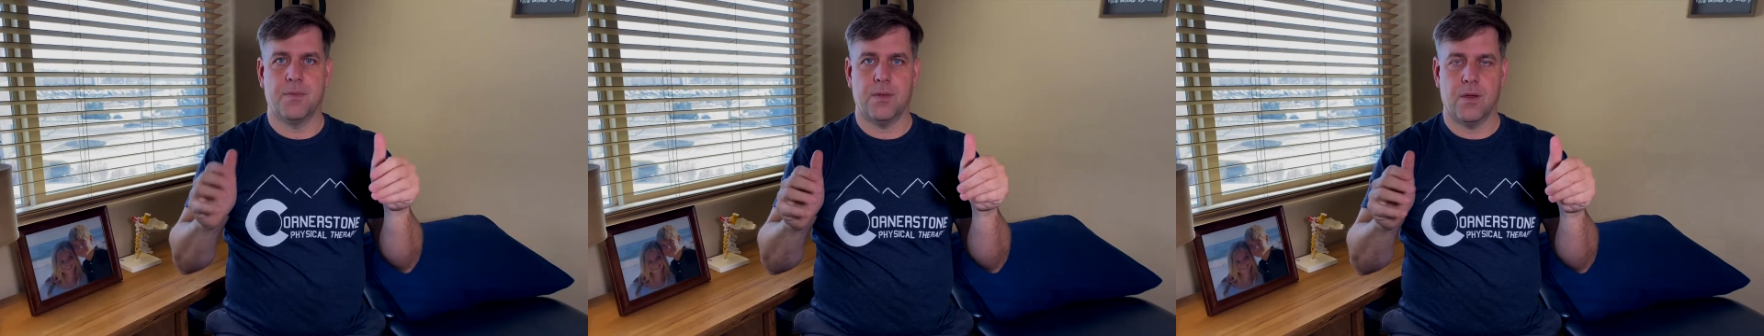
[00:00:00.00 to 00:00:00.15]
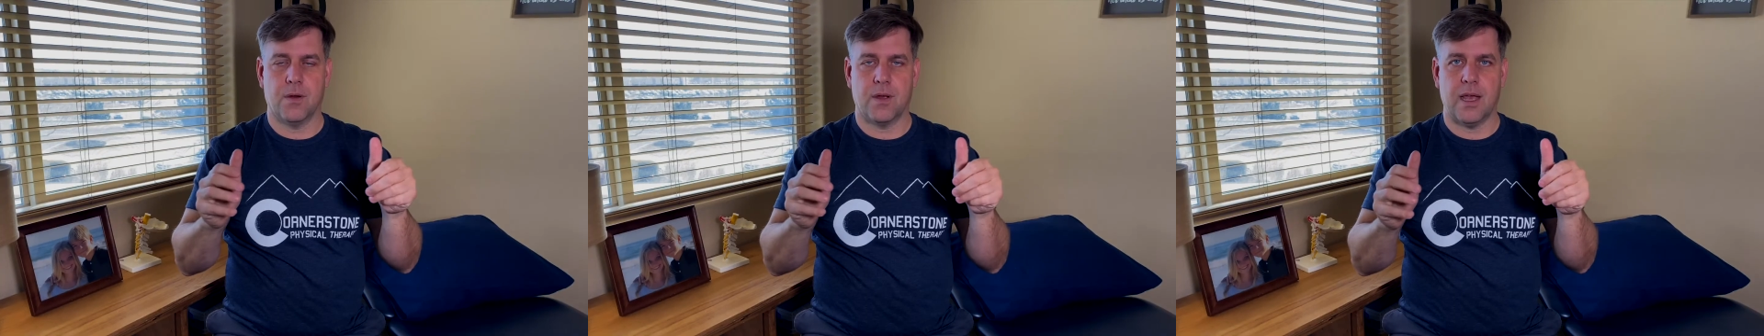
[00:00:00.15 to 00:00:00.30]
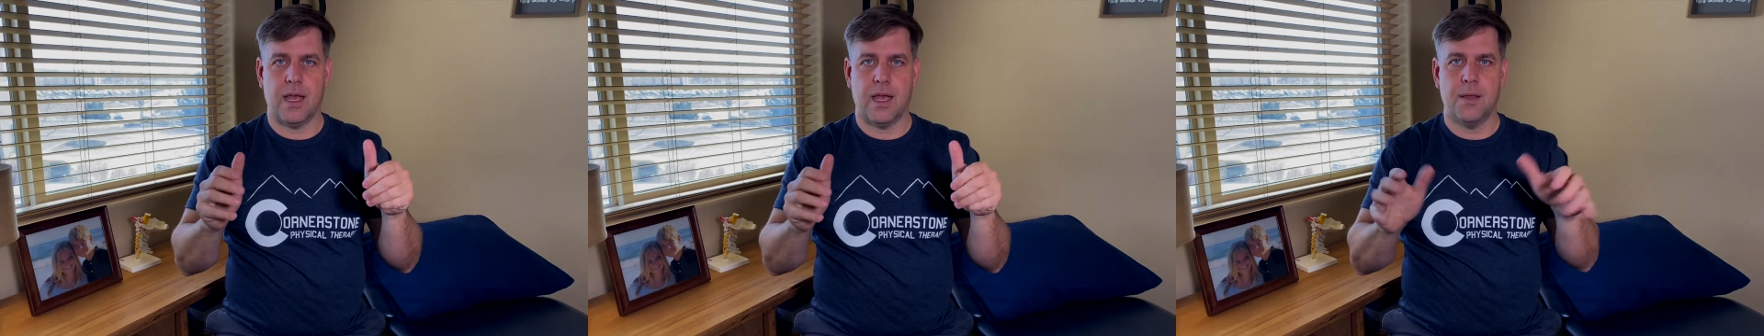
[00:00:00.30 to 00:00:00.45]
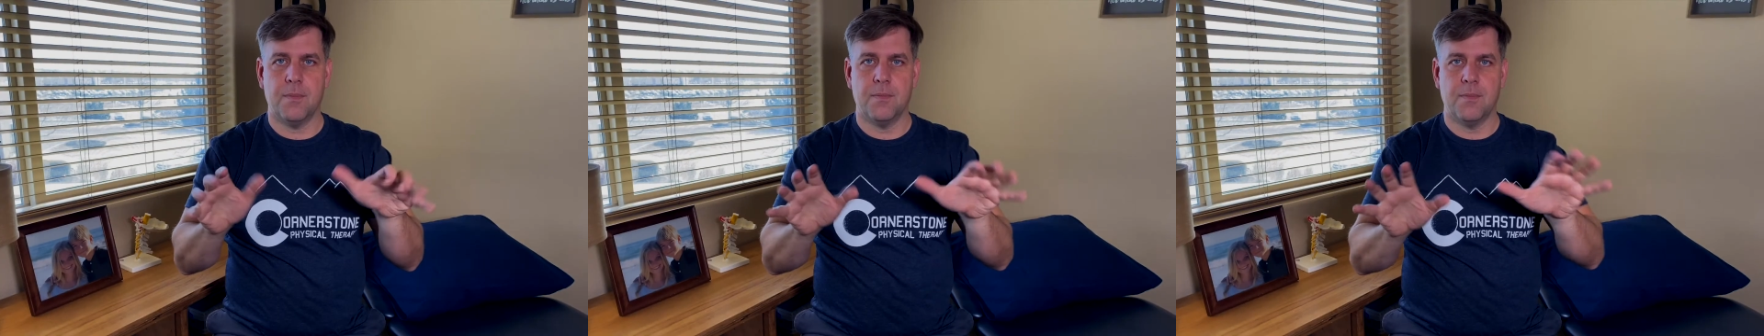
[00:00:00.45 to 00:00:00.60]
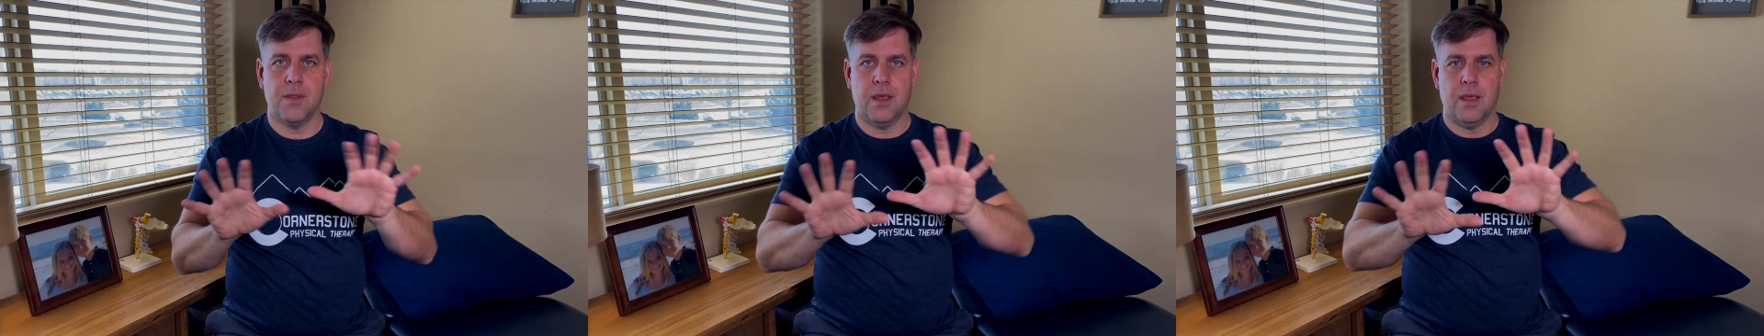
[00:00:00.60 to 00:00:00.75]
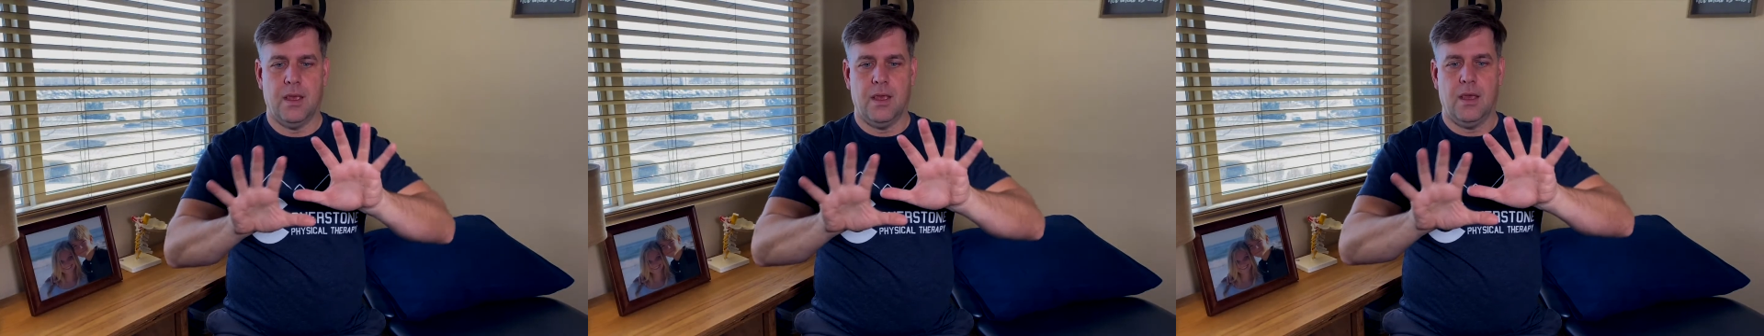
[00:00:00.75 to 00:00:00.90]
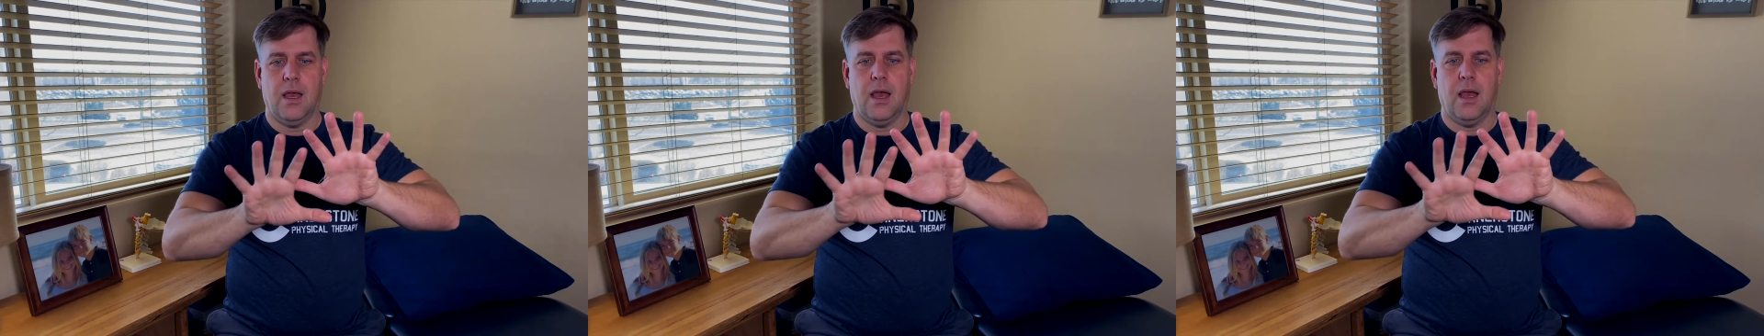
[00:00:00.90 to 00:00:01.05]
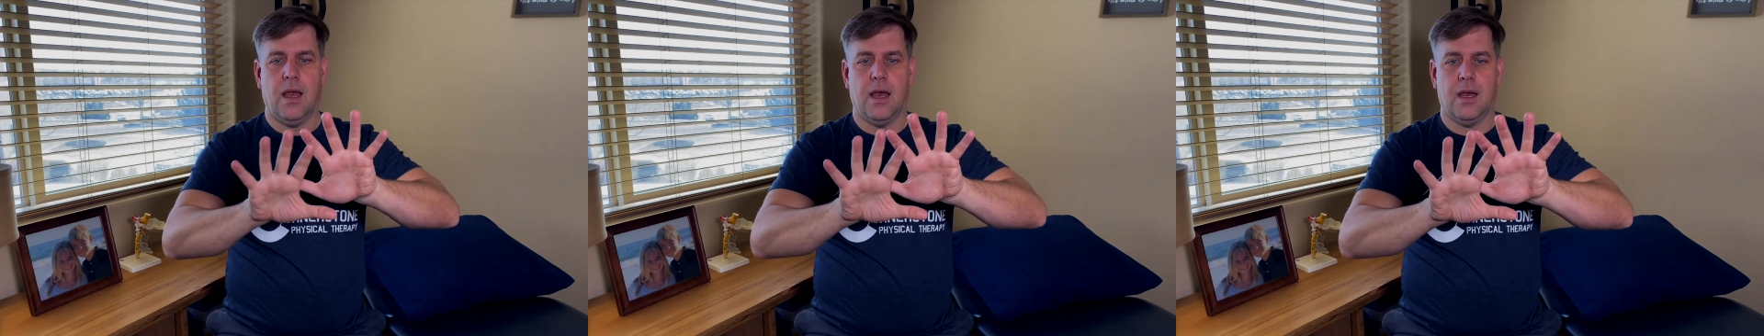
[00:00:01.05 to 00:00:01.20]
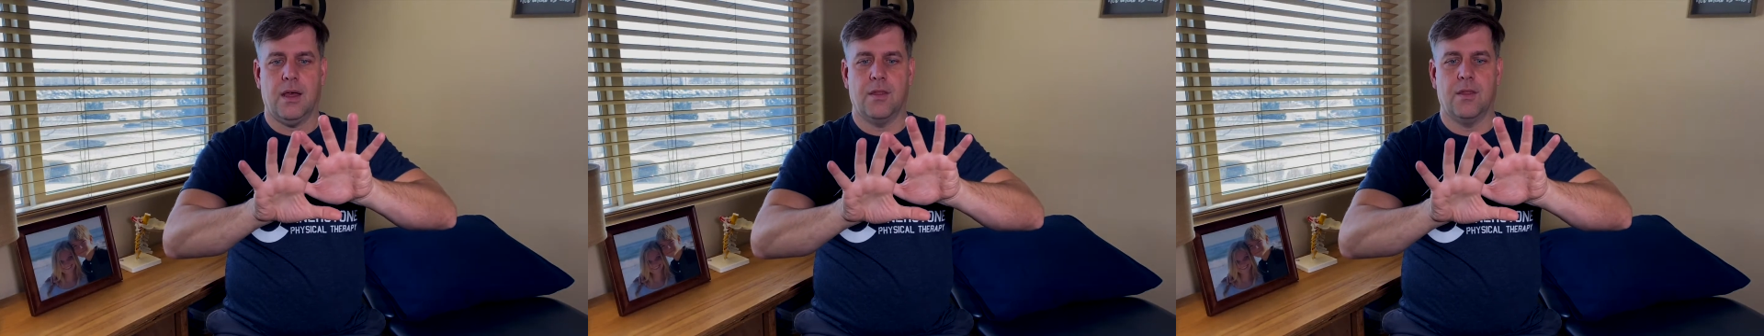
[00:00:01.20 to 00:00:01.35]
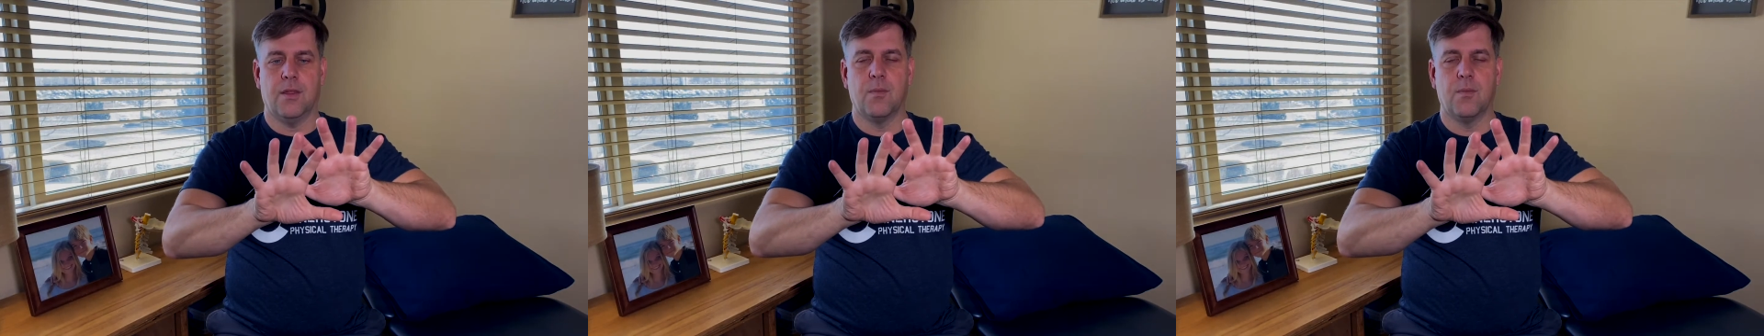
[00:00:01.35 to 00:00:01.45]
okay? Uh,